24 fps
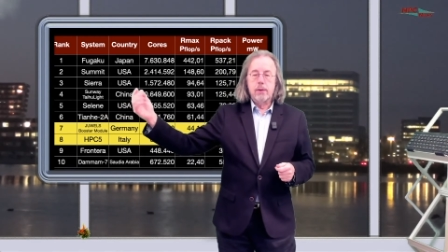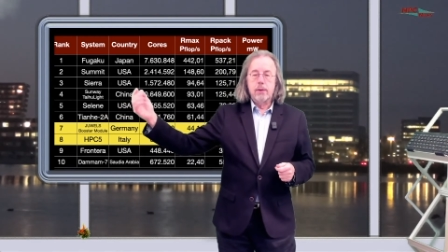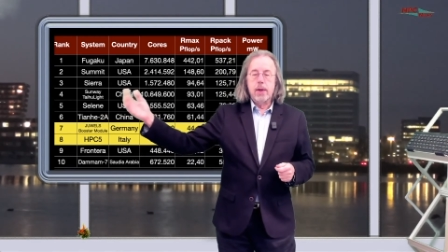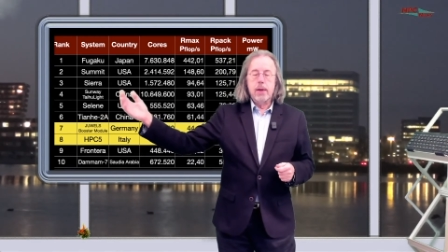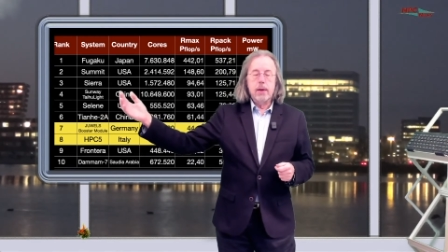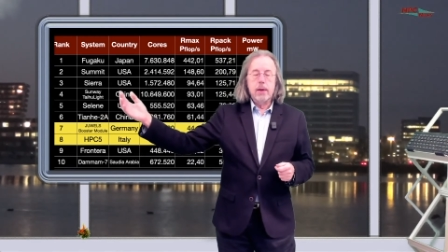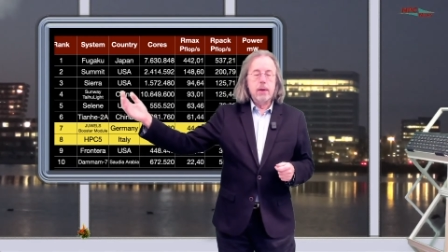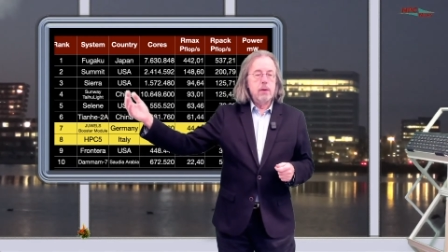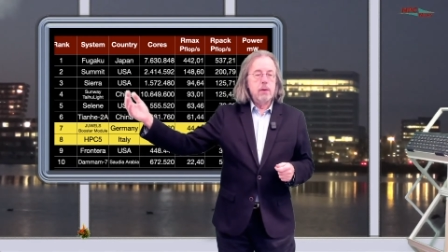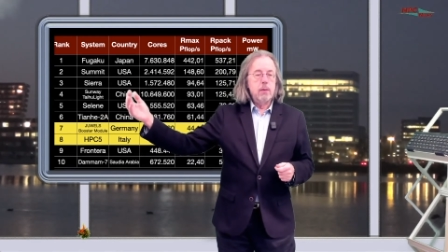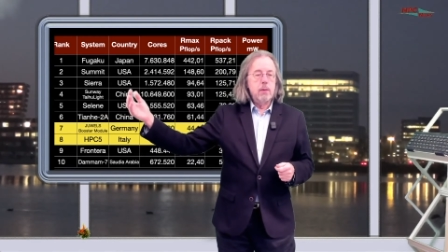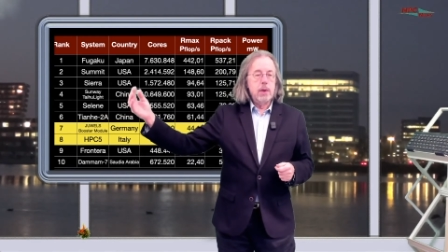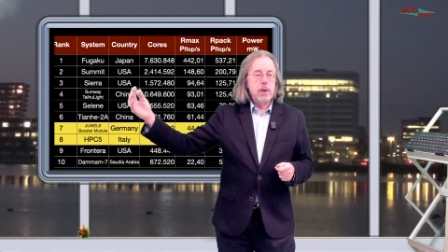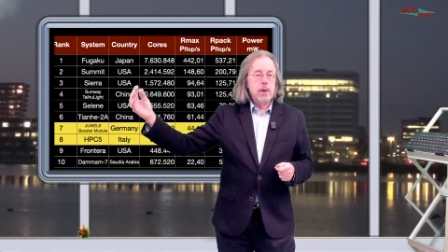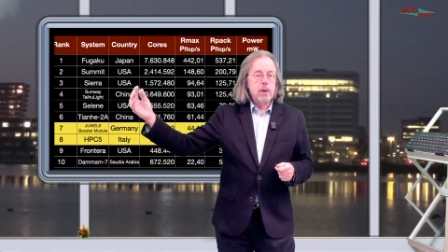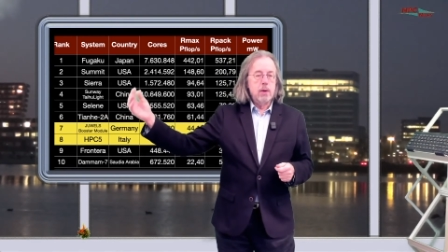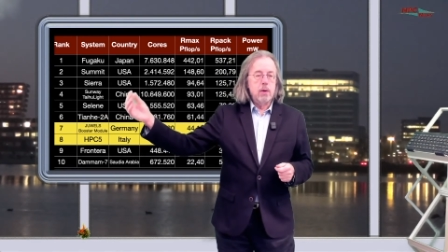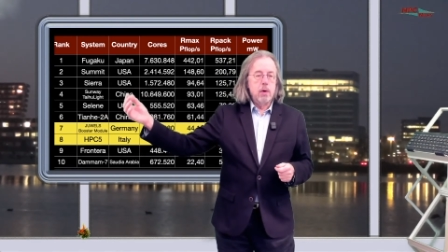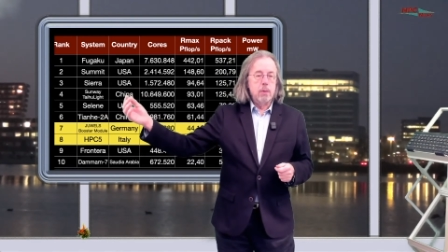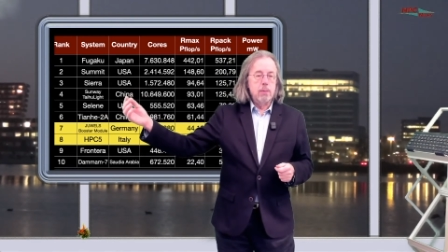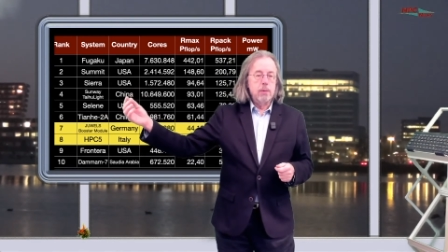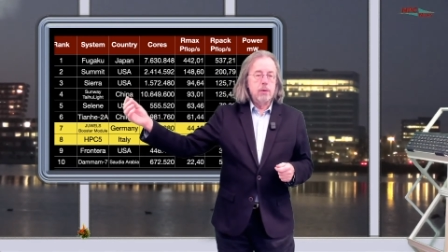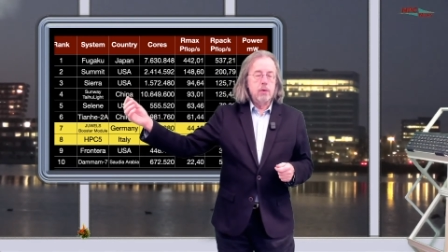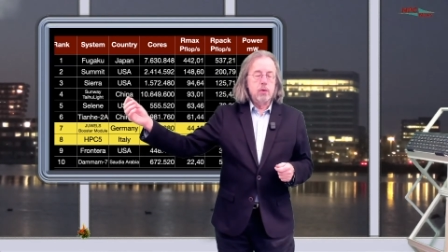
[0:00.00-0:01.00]
then we
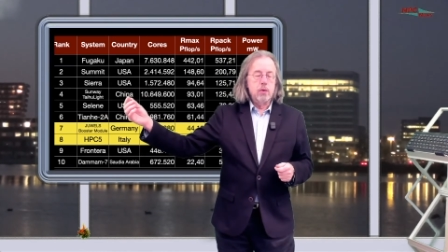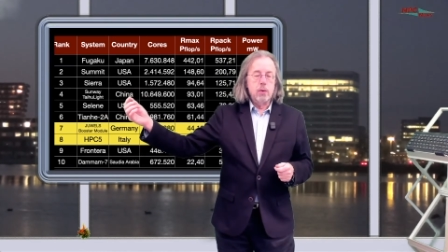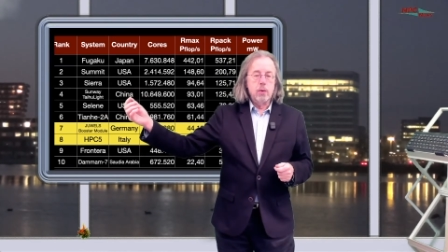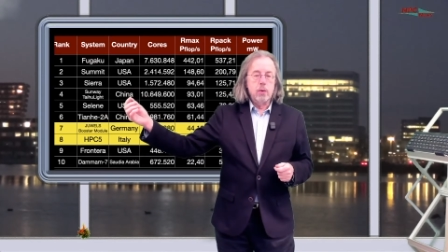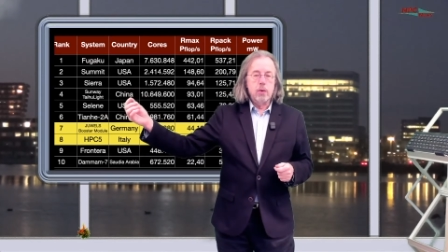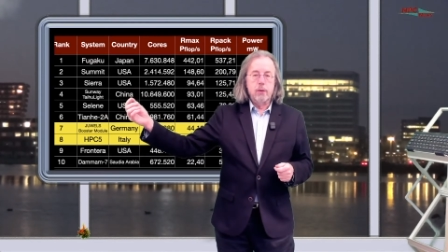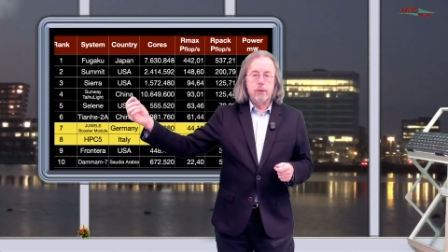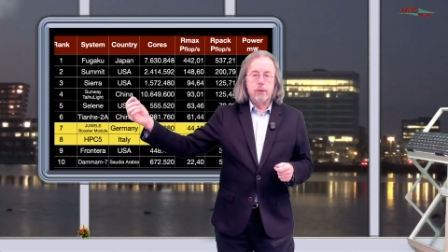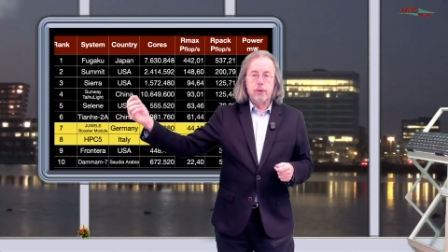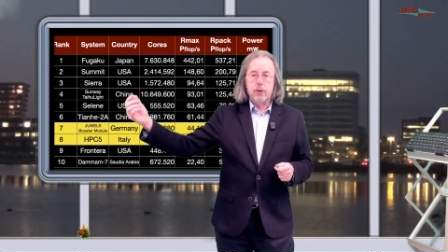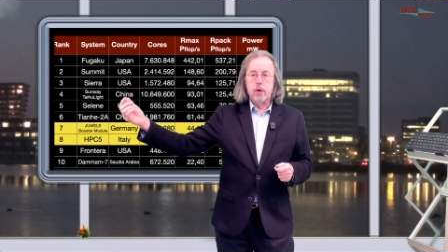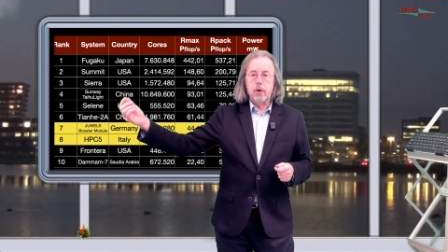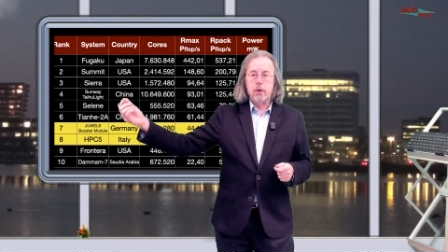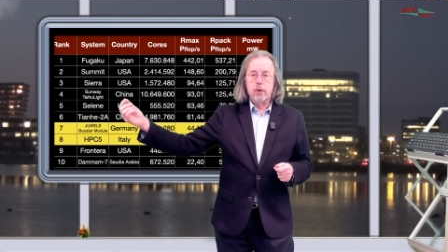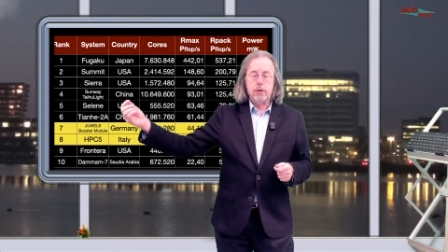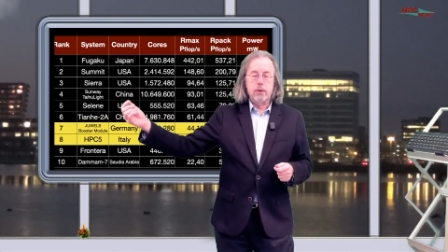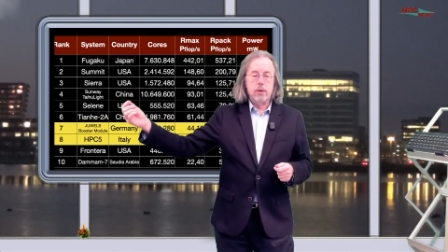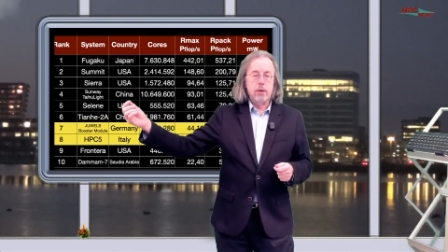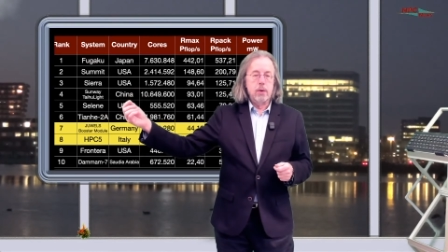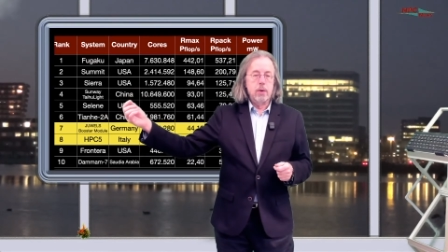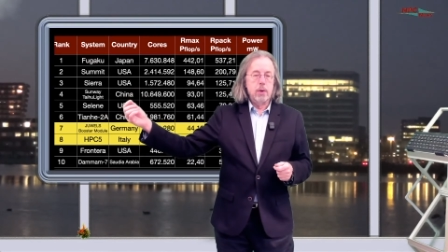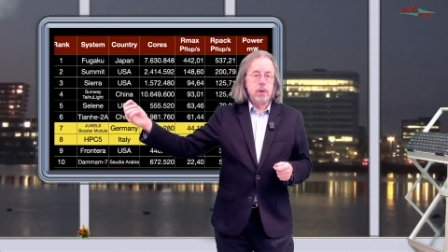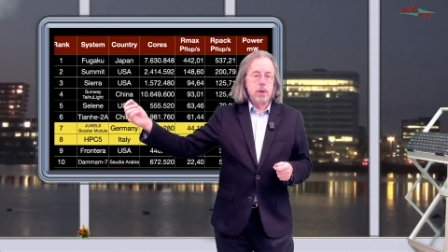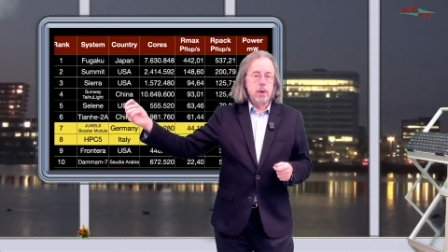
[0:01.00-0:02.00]
come to the first
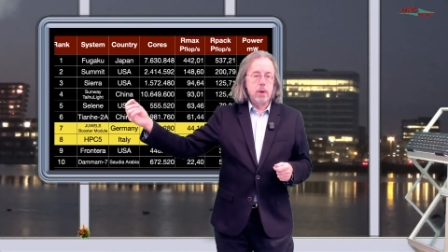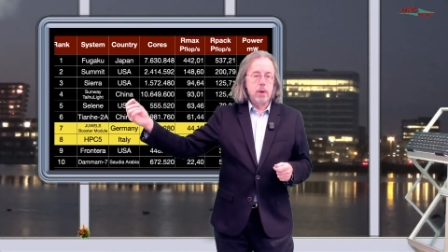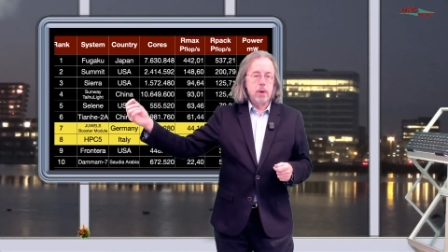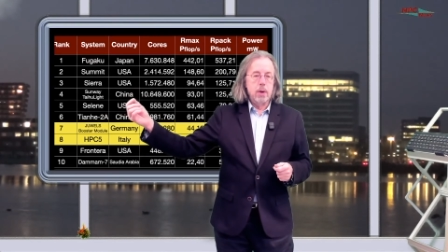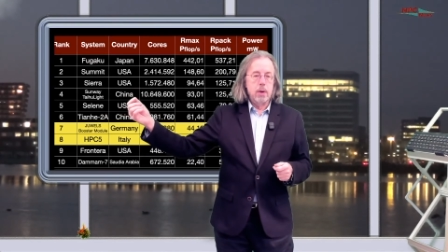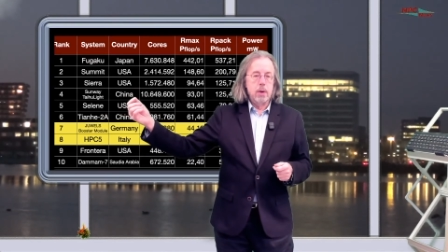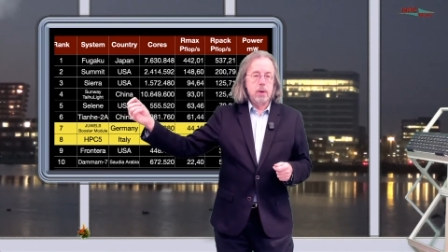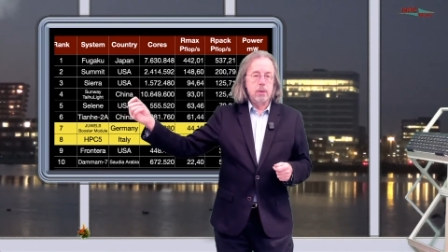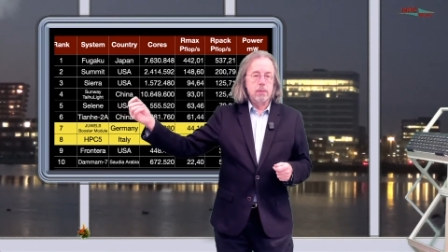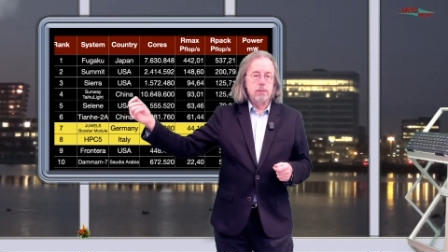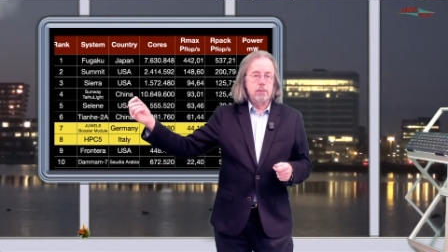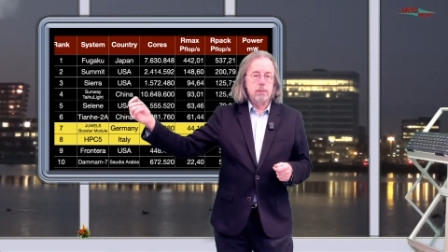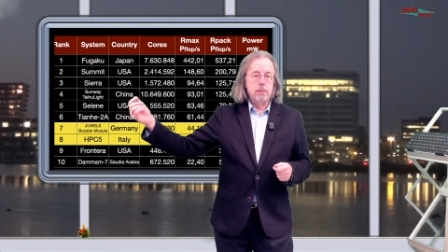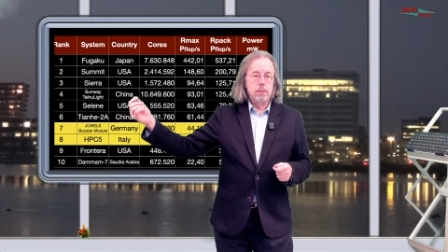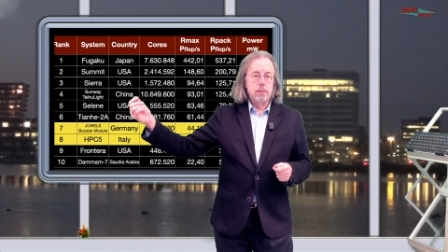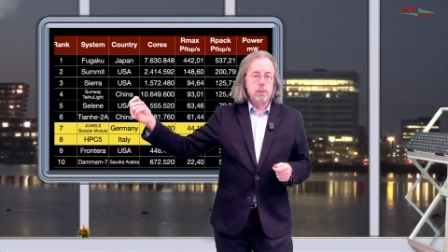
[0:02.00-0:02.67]
uh,